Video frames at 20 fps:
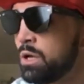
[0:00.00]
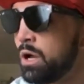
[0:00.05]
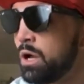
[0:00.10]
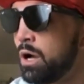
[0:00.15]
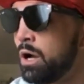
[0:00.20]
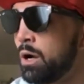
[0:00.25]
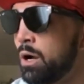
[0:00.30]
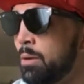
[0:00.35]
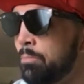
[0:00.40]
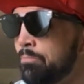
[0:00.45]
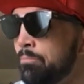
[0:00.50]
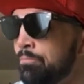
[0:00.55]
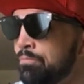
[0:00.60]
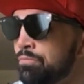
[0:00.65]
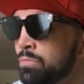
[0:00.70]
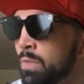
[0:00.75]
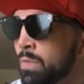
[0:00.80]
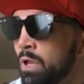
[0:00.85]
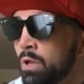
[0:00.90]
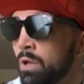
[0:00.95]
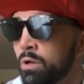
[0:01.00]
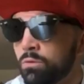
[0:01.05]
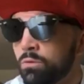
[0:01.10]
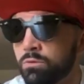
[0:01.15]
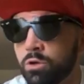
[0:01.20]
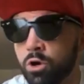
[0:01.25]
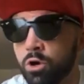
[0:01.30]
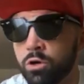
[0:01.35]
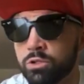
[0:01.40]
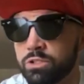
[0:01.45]
Um,
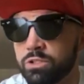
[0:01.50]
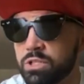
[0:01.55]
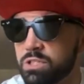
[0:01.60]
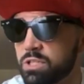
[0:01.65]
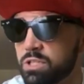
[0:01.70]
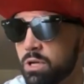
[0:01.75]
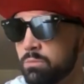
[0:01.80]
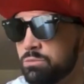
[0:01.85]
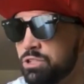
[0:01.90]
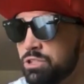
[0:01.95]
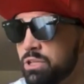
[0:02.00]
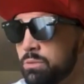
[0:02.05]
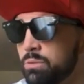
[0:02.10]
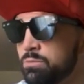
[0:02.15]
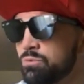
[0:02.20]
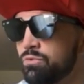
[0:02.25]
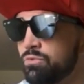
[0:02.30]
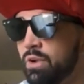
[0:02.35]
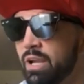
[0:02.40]
going to some gyms,